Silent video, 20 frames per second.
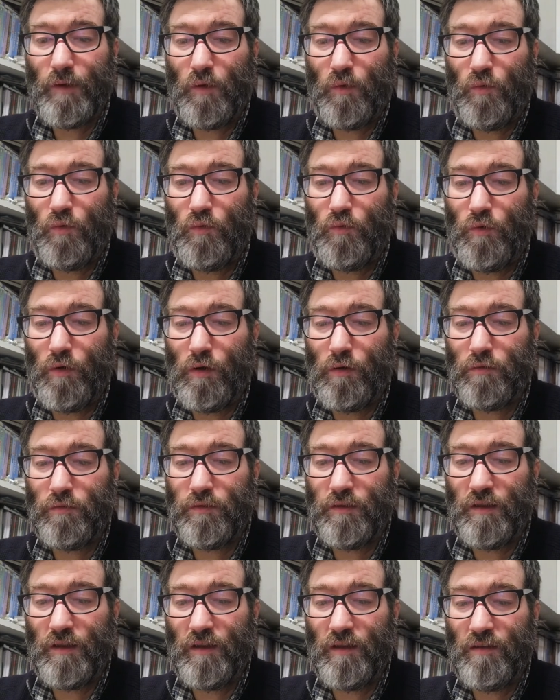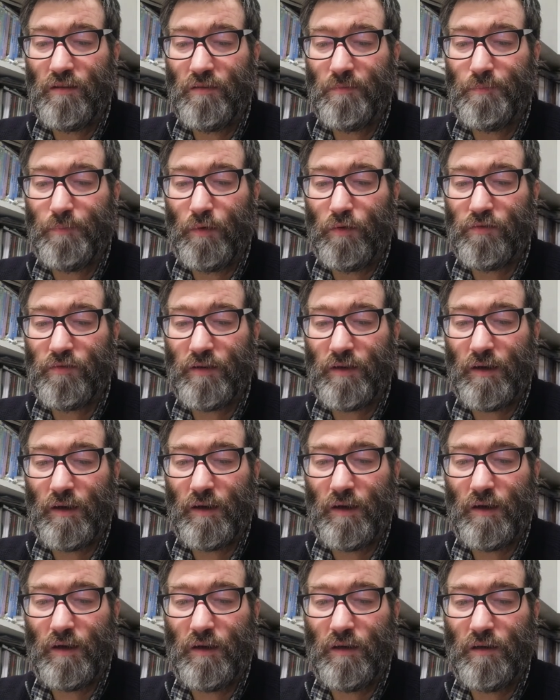who wrote this
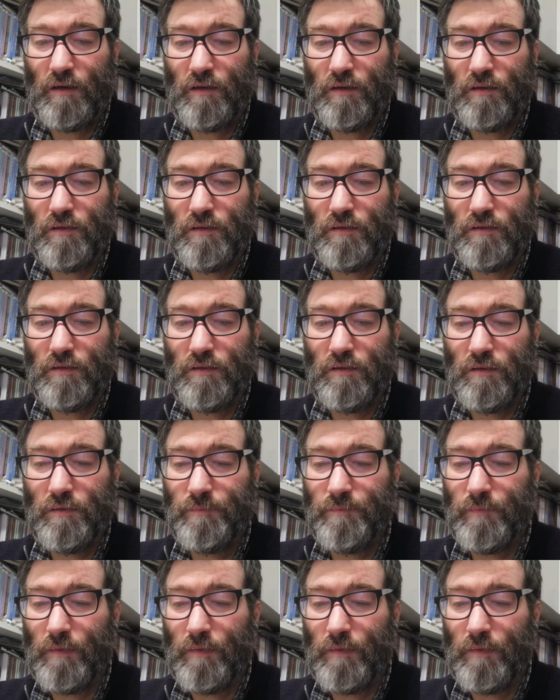postcard.